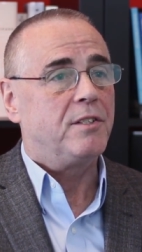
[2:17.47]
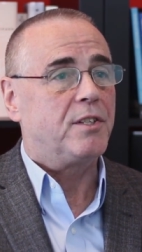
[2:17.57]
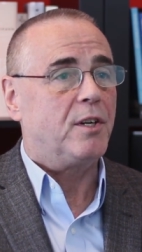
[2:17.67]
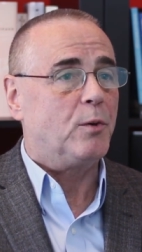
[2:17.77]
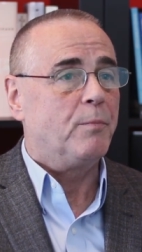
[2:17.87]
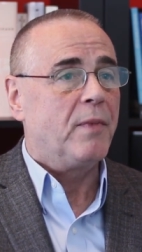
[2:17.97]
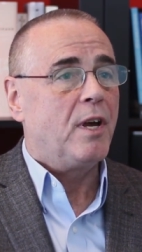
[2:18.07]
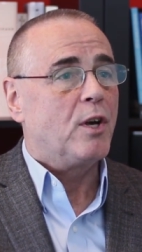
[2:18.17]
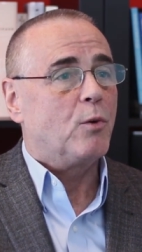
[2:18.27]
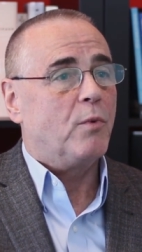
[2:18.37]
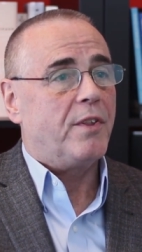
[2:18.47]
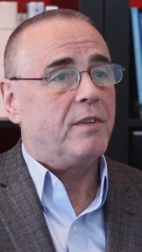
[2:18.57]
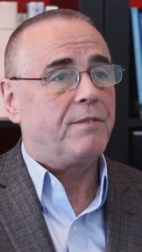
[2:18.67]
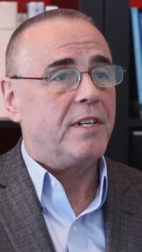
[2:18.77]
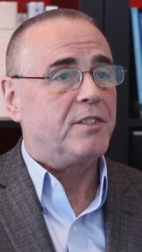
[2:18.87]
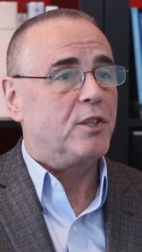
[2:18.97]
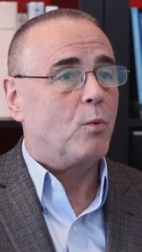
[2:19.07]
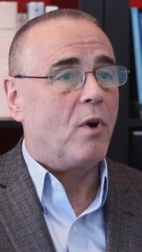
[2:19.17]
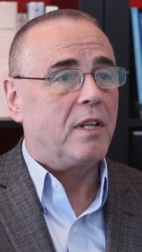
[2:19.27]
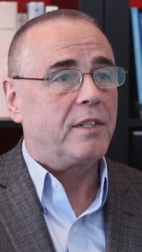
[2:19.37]
So, whether you're
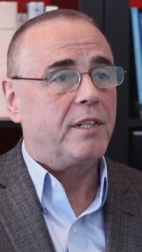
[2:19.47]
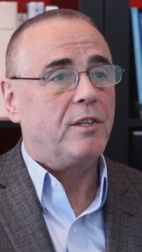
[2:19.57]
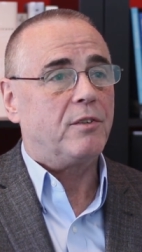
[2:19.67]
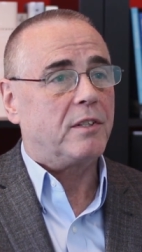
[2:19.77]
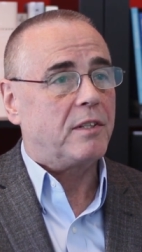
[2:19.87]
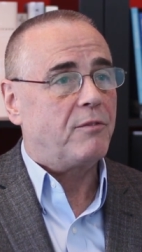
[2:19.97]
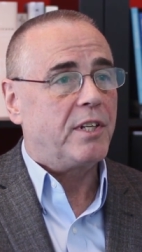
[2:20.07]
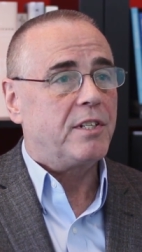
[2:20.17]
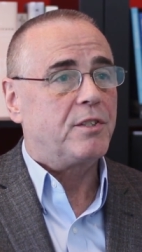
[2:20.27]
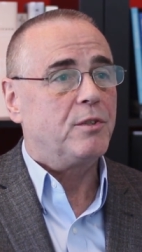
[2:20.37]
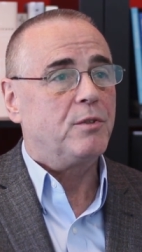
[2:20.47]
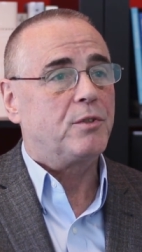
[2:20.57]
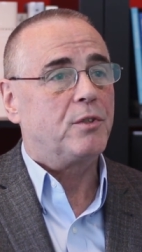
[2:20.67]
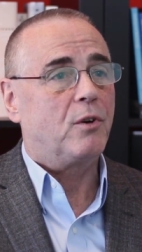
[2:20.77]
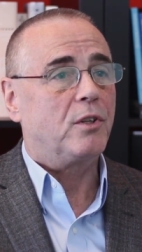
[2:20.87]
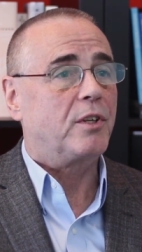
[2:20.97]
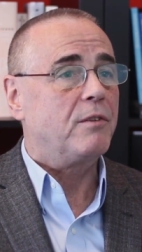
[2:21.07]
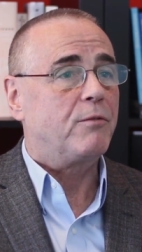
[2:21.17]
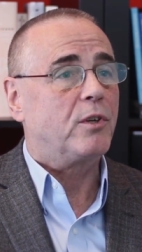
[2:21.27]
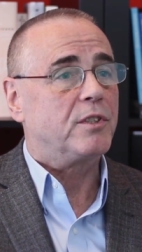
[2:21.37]
facing quality or delivery issues or
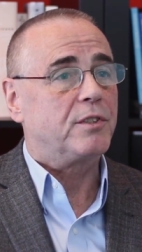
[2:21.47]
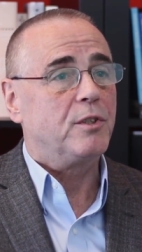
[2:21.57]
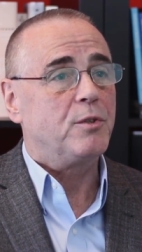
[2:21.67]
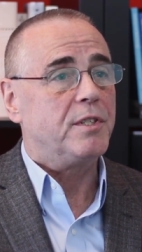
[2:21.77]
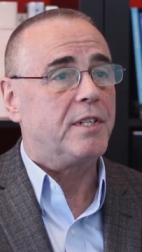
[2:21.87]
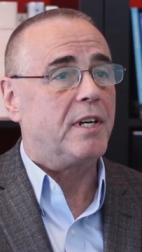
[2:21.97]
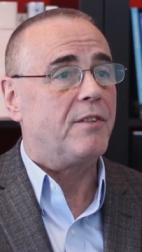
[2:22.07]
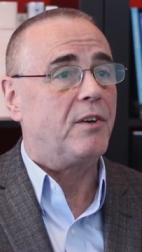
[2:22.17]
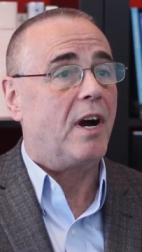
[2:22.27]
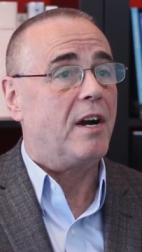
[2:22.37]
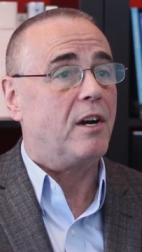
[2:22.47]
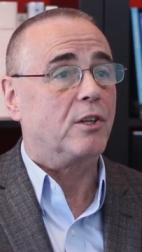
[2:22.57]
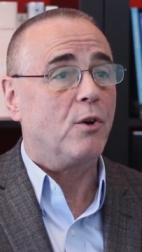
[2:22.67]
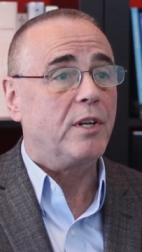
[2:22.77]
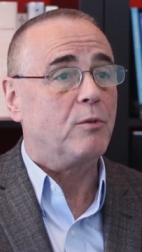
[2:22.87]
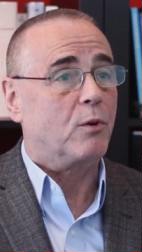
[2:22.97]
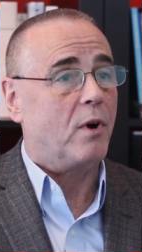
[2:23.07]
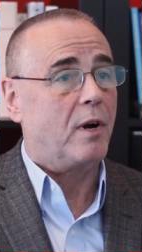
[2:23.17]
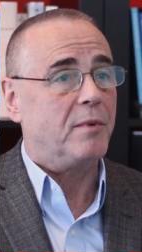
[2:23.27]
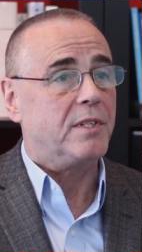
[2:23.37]
looking for a solution to other I R coating
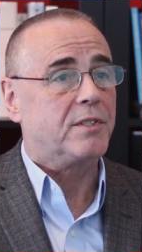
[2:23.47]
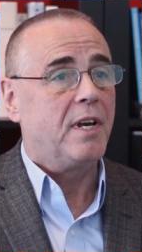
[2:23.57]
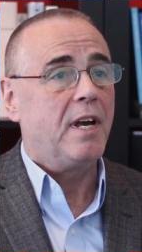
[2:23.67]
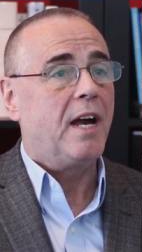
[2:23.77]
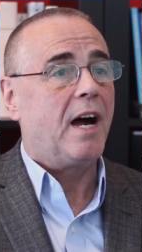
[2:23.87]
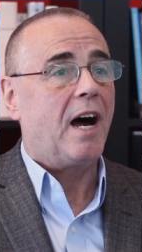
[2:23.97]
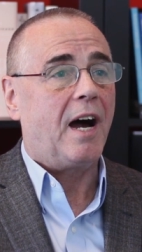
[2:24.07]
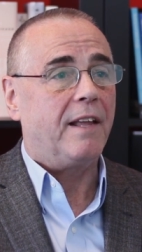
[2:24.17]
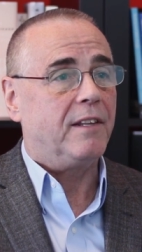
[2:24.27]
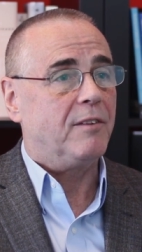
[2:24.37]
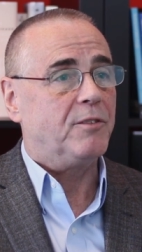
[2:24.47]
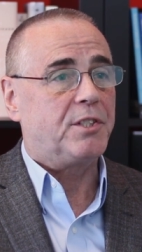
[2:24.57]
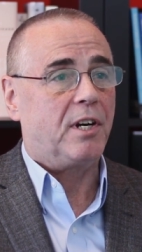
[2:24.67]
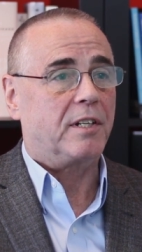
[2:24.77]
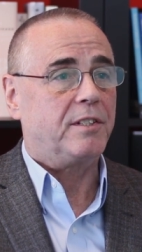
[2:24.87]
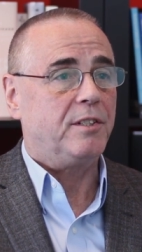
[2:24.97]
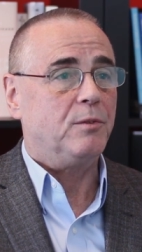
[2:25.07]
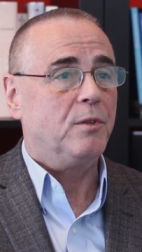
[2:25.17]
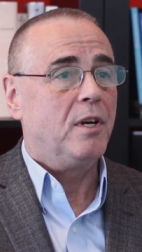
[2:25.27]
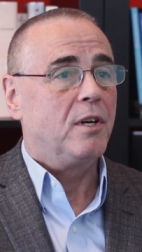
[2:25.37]
requirements, I'd love to talk to
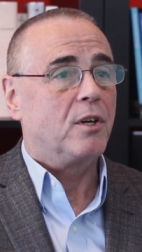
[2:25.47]
you.